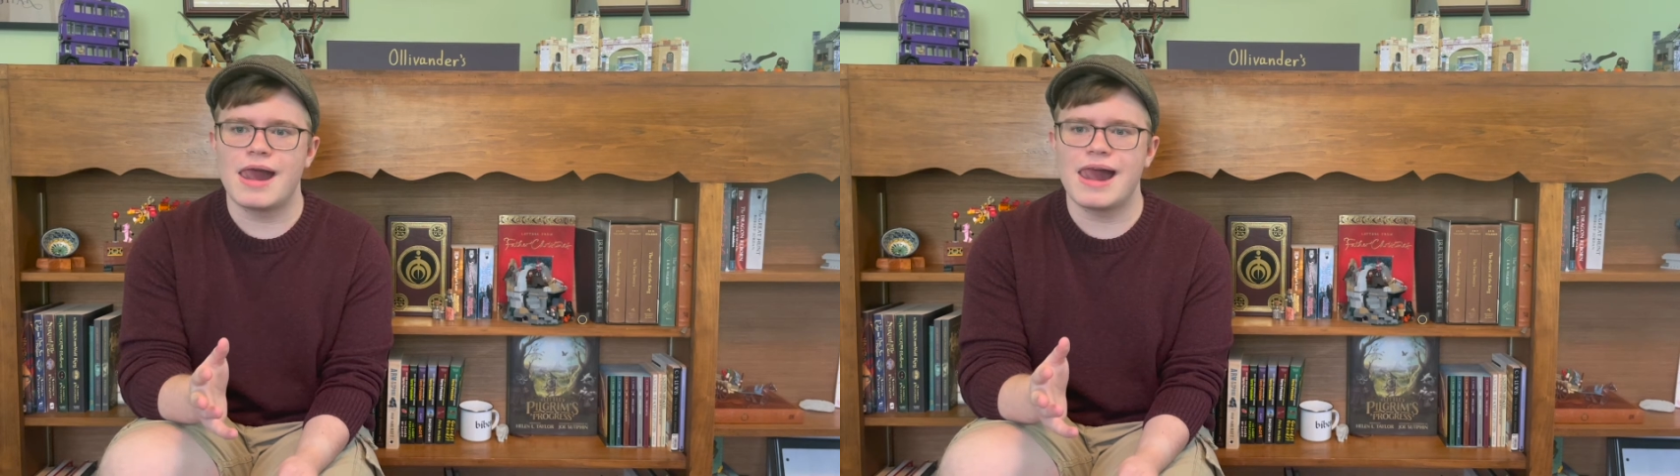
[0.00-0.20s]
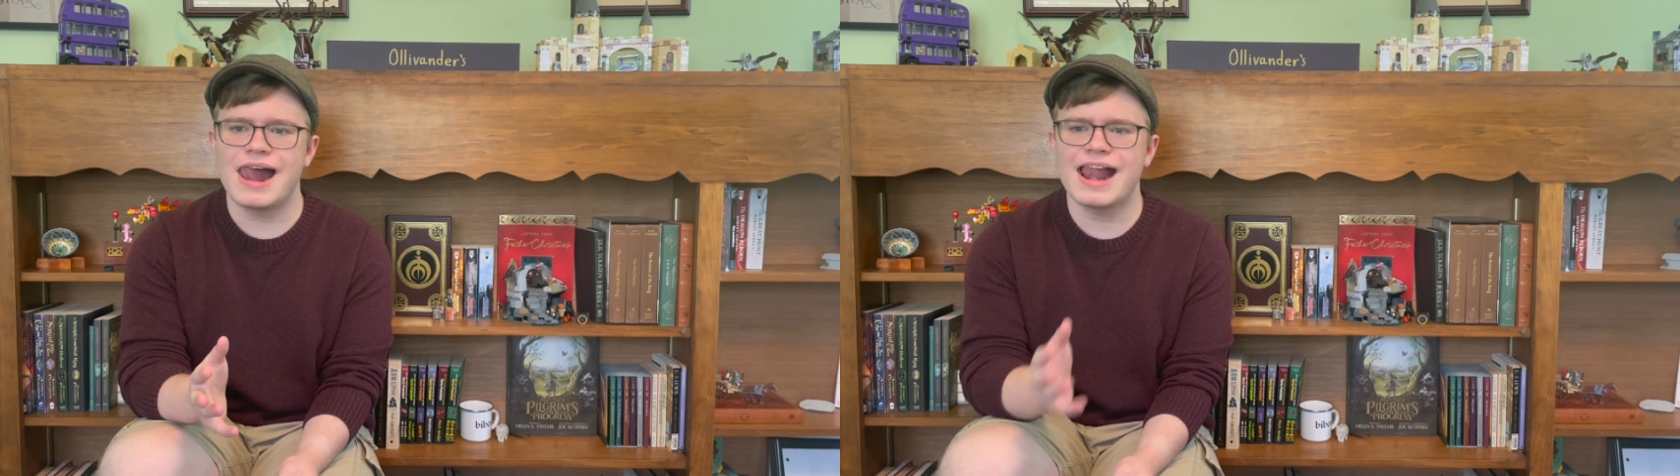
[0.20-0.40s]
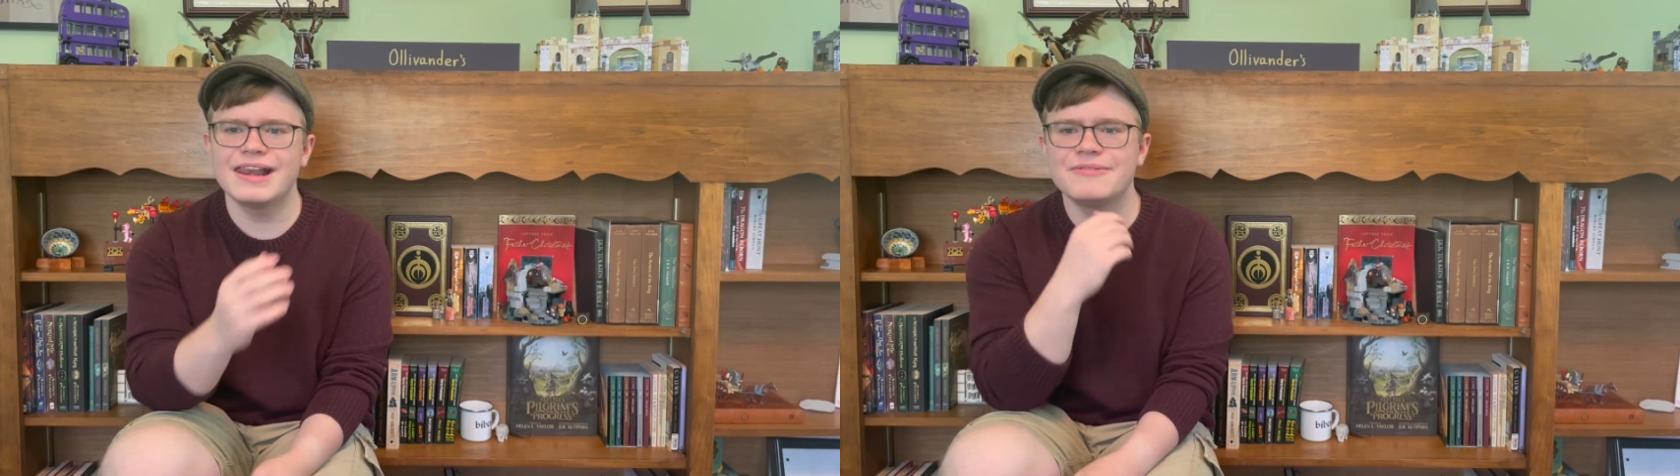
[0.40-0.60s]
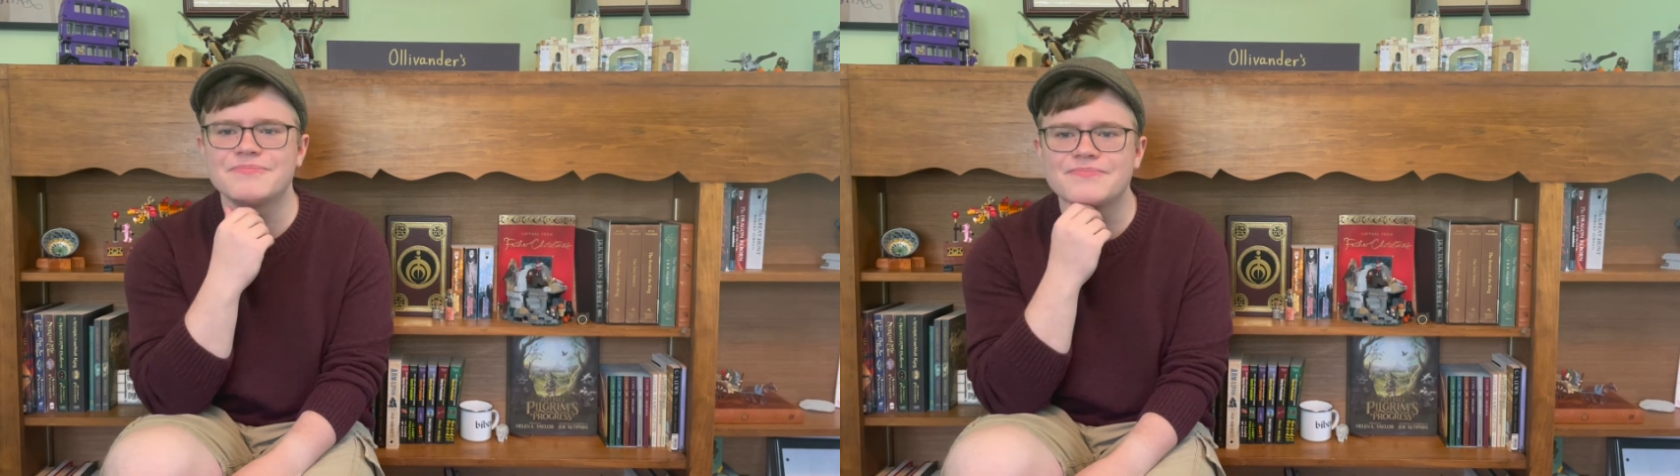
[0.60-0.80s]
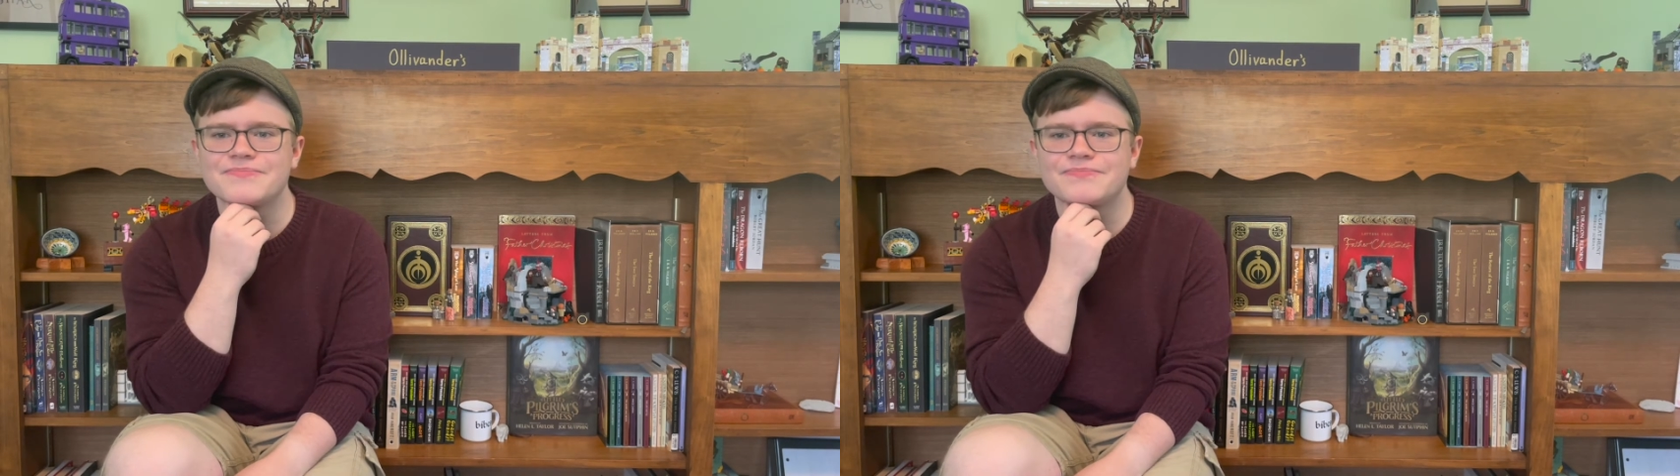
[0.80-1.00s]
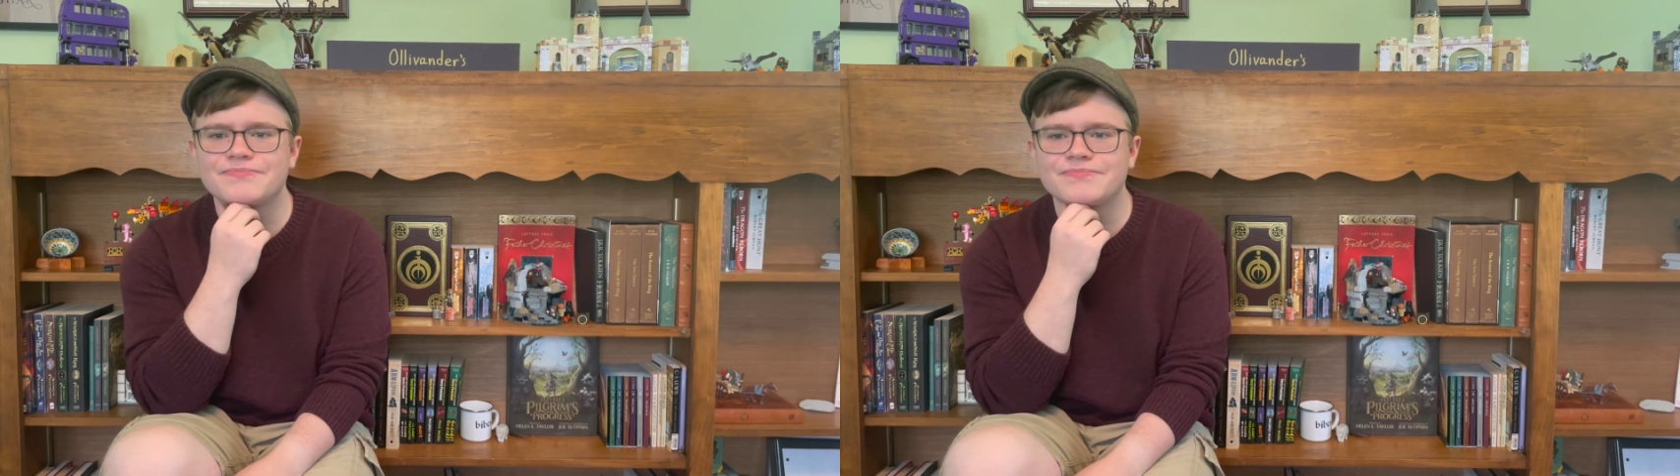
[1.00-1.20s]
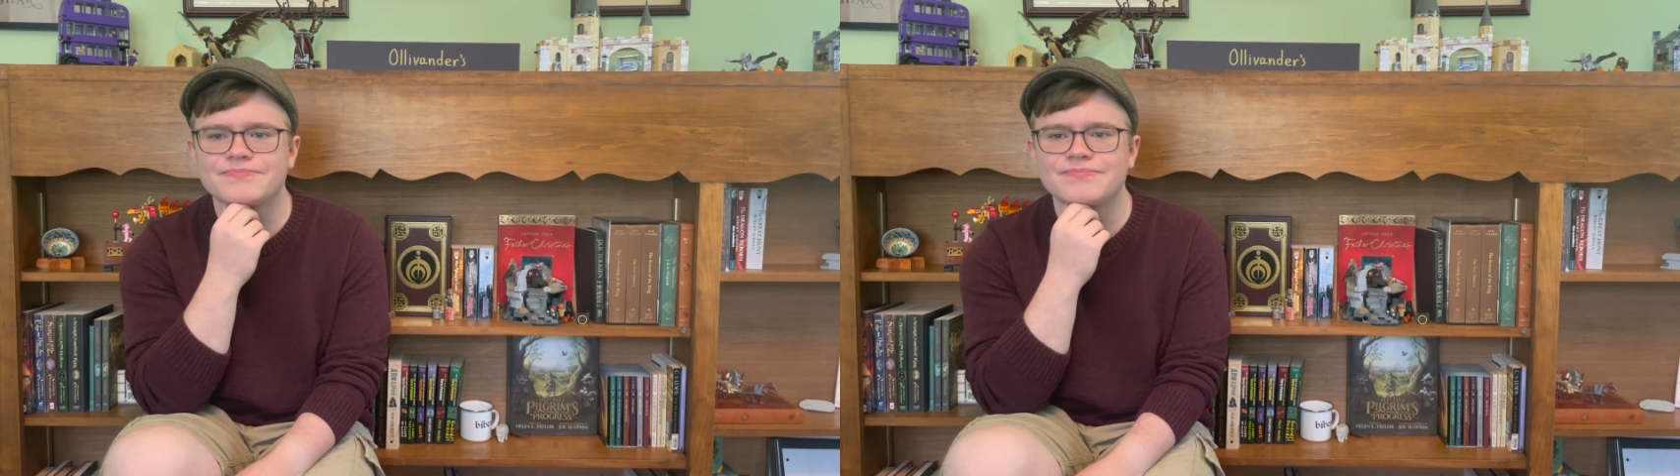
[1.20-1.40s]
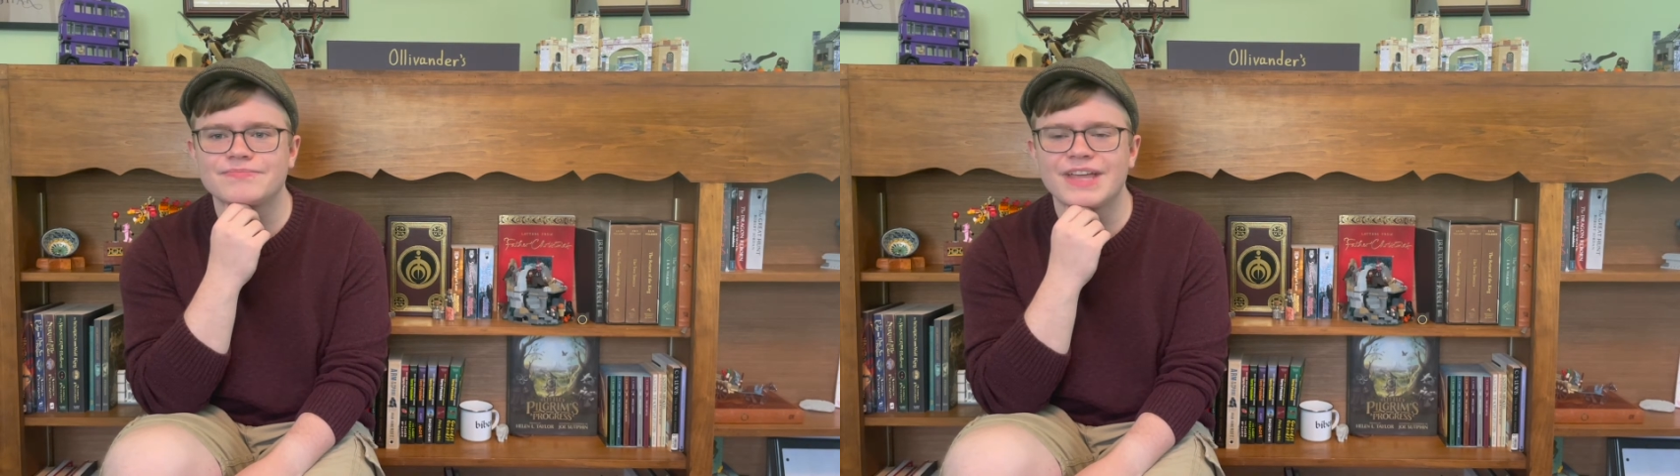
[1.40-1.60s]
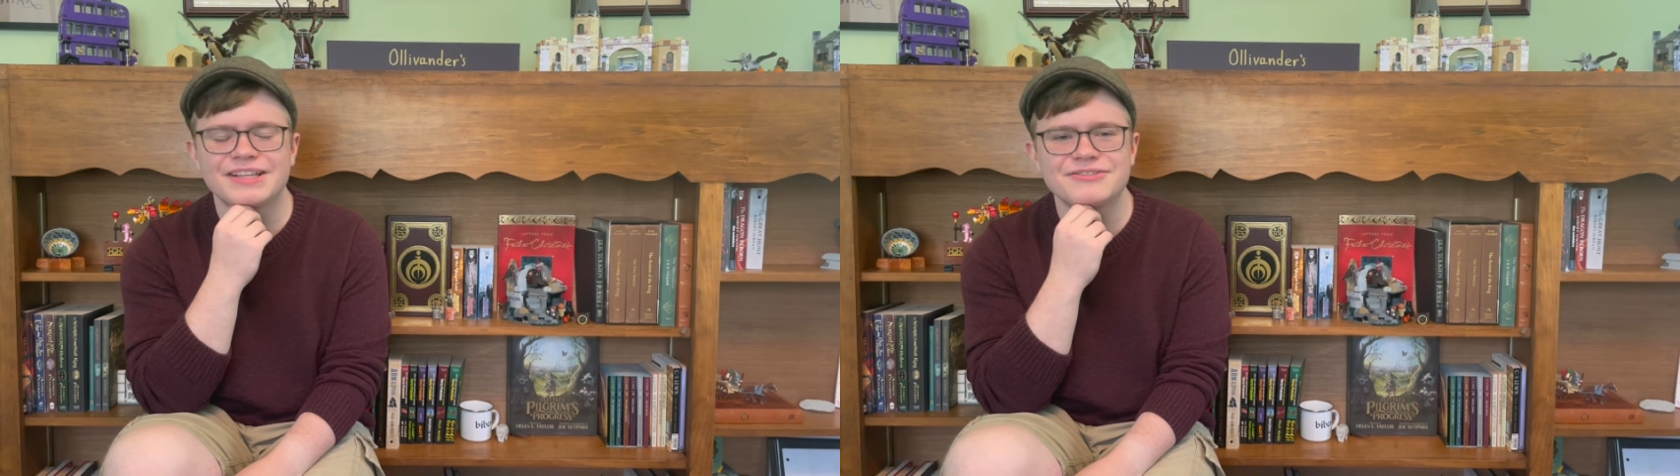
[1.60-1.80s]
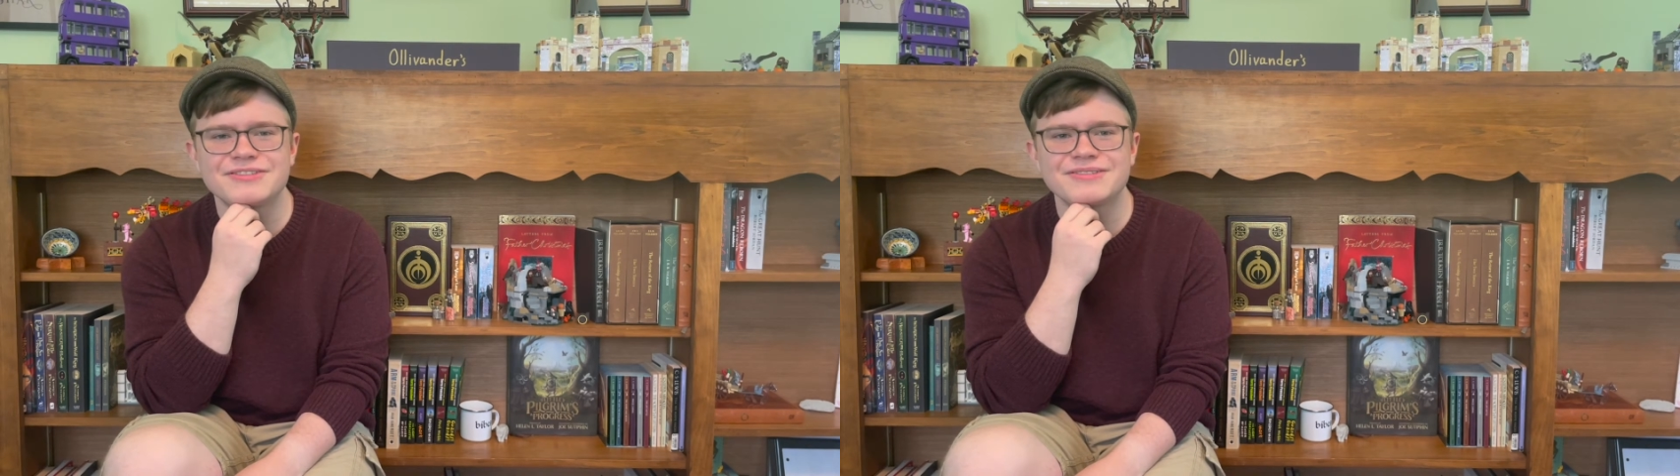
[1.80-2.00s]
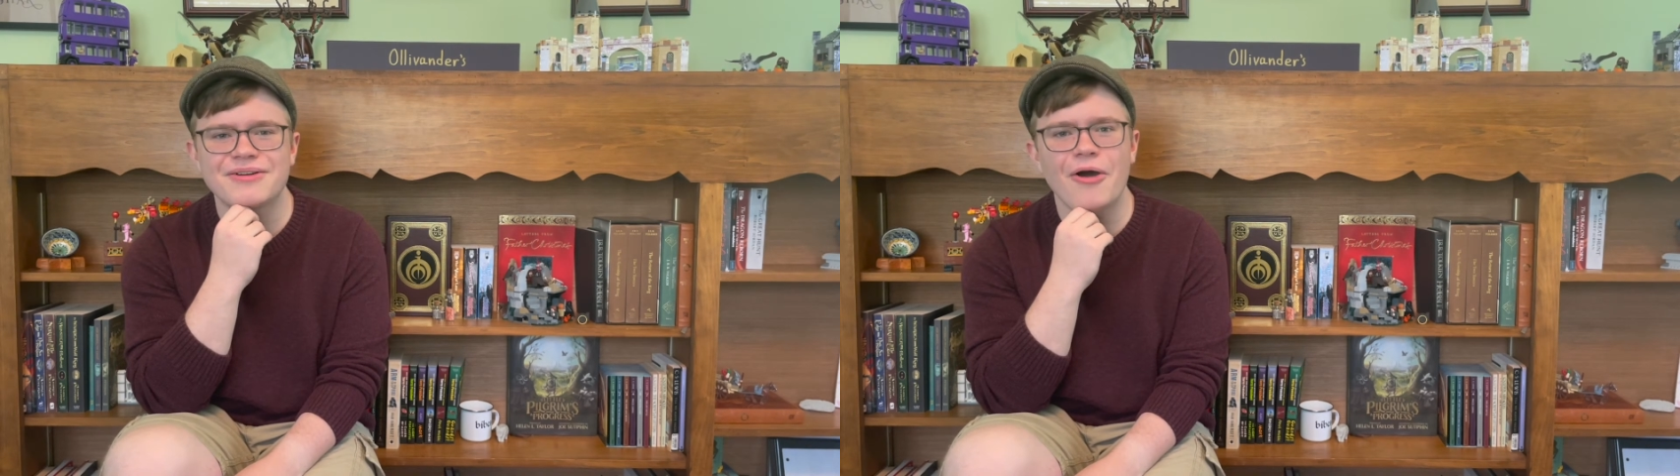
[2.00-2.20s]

And that's